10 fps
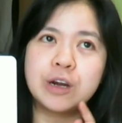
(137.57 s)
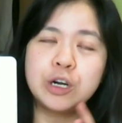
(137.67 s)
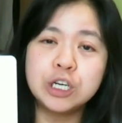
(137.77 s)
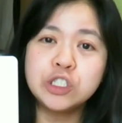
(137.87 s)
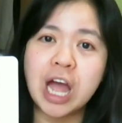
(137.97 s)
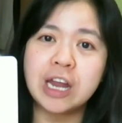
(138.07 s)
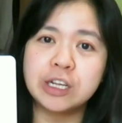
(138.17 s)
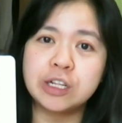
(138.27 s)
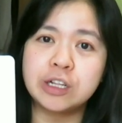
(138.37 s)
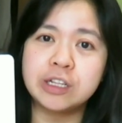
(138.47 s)
her
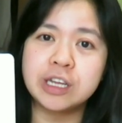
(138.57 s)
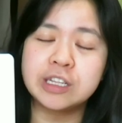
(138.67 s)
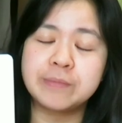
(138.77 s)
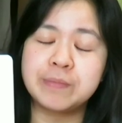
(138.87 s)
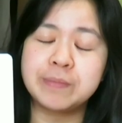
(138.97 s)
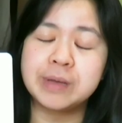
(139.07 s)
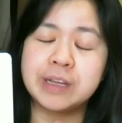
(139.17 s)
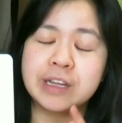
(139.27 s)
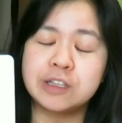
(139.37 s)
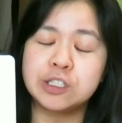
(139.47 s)
channel in
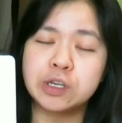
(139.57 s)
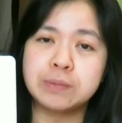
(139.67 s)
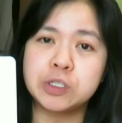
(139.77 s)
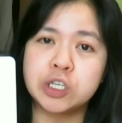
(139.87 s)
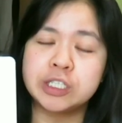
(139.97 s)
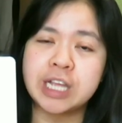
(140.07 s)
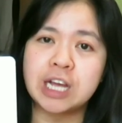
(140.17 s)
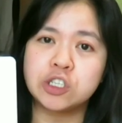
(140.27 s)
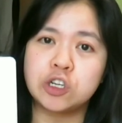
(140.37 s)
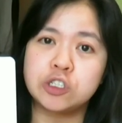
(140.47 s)
the description
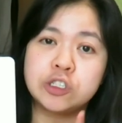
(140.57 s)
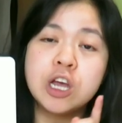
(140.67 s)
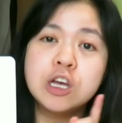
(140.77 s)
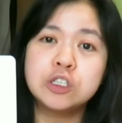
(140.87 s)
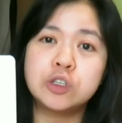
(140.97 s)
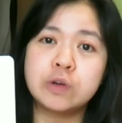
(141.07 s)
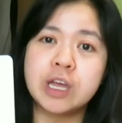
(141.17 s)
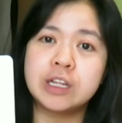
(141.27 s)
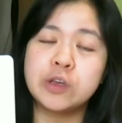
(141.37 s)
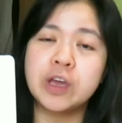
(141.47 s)
section so
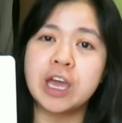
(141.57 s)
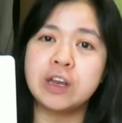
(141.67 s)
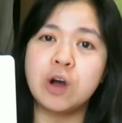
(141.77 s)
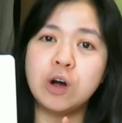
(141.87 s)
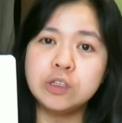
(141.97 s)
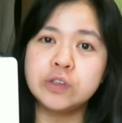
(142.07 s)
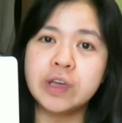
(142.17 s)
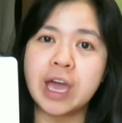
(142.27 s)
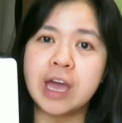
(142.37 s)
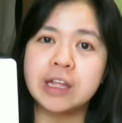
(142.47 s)
that you can also
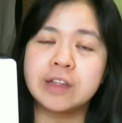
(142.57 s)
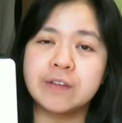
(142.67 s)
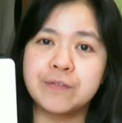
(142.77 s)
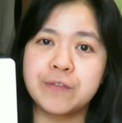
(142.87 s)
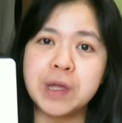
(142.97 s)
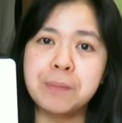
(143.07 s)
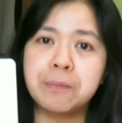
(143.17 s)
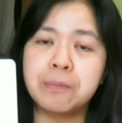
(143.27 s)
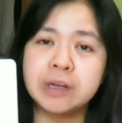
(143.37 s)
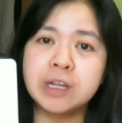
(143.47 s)
get the
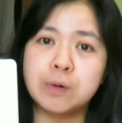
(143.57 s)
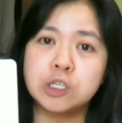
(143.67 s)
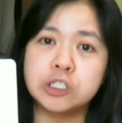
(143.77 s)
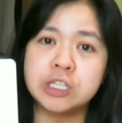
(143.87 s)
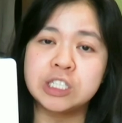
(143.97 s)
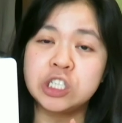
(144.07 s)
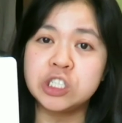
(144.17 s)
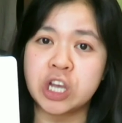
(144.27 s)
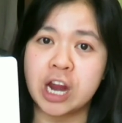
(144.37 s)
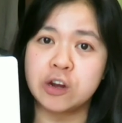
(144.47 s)
free printables that
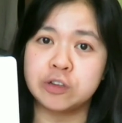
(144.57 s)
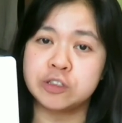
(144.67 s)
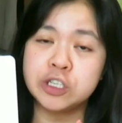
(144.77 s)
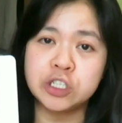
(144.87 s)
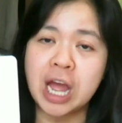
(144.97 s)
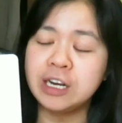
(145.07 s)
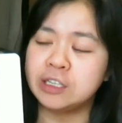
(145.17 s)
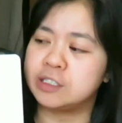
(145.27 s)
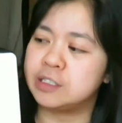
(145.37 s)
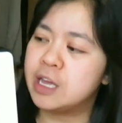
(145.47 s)
she shared on her
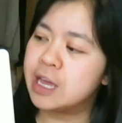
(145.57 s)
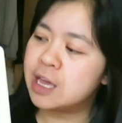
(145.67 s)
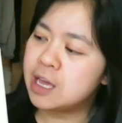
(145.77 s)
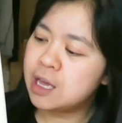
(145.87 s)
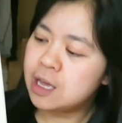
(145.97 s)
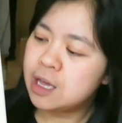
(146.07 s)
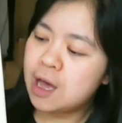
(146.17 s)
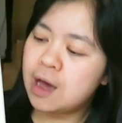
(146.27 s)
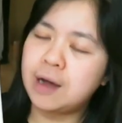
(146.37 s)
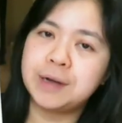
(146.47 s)
channel.
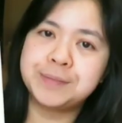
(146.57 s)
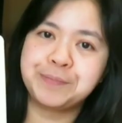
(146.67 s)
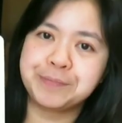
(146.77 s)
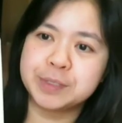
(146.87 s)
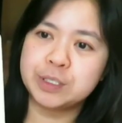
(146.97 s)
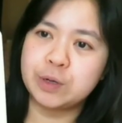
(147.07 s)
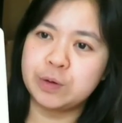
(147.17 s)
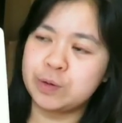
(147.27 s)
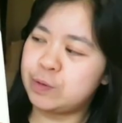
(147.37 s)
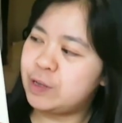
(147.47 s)

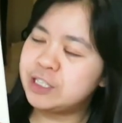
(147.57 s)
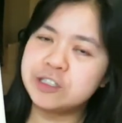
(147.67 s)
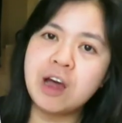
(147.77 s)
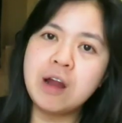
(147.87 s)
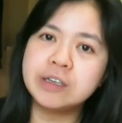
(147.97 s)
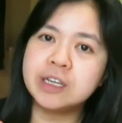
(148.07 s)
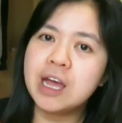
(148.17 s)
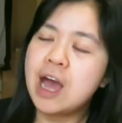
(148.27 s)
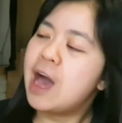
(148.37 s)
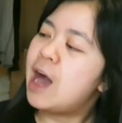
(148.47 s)
So let's start.
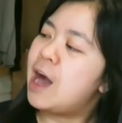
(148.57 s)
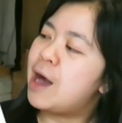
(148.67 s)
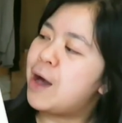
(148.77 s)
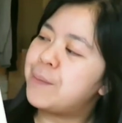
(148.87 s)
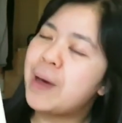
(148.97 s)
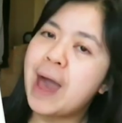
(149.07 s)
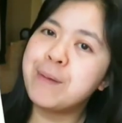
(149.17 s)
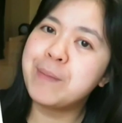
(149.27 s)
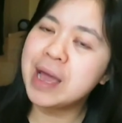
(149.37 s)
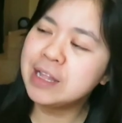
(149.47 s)

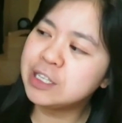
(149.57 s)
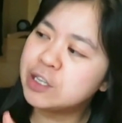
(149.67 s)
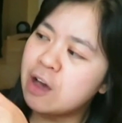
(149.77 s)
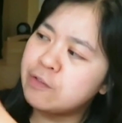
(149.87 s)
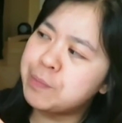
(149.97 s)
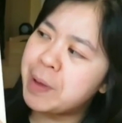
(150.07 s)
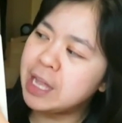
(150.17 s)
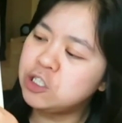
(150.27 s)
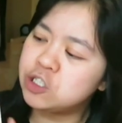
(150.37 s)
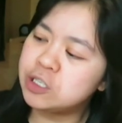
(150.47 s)
I made this cover
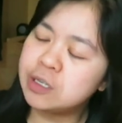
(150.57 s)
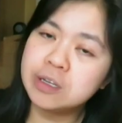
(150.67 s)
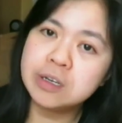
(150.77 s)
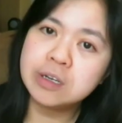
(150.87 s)
page,